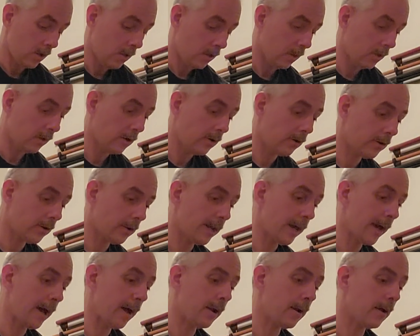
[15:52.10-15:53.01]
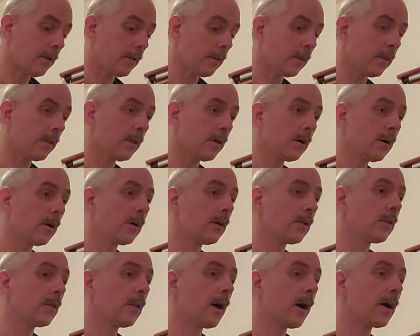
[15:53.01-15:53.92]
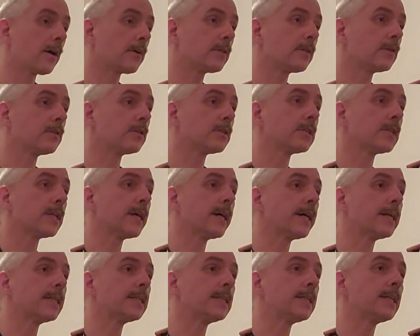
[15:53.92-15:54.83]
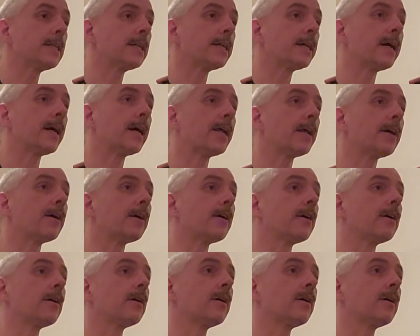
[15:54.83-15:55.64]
Learning how to lock those legs in together.